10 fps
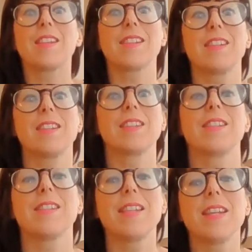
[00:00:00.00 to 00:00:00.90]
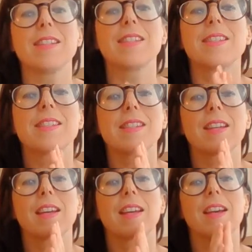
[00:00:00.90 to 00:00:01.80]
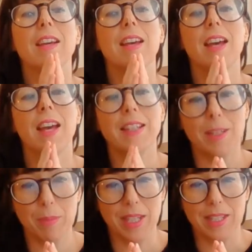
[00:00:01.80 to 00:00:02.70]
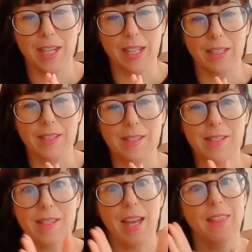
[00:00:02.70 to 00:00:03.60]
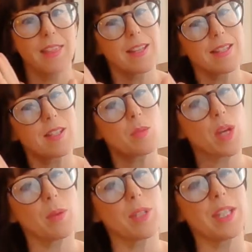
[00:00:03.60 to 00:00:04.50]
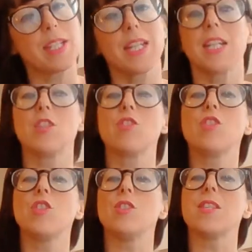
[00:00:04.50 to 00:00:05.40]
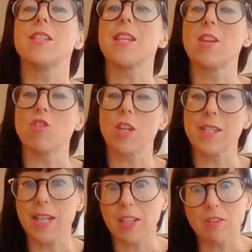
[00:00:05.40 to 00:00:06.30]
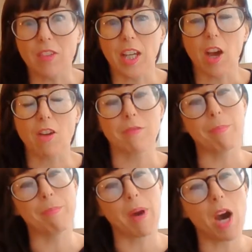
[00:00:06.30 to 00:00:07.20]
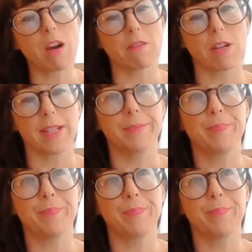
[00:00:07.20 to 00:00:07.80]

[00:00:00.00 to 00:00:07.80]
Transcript: Siddhartha sits and he meditates. And this is where we need to introduce this interesting figure of Mara.